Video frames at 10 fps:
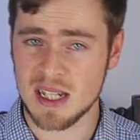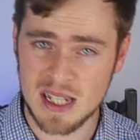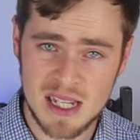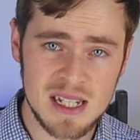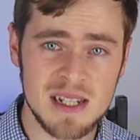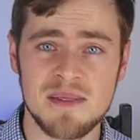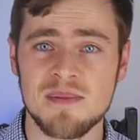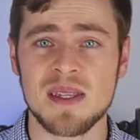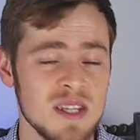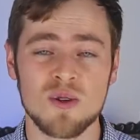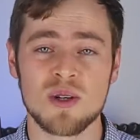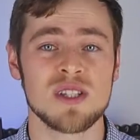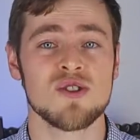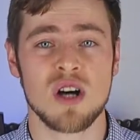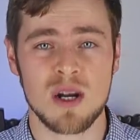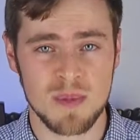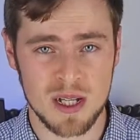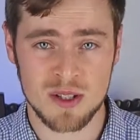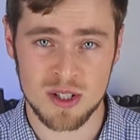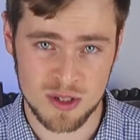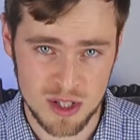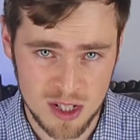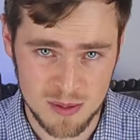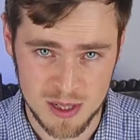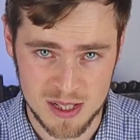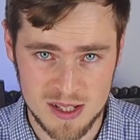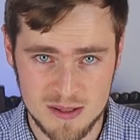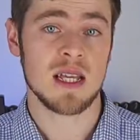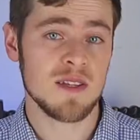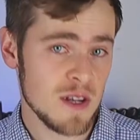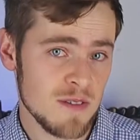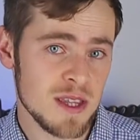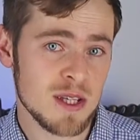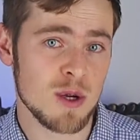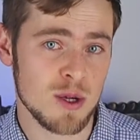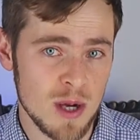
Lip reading: again in order to upload your documents. If everything went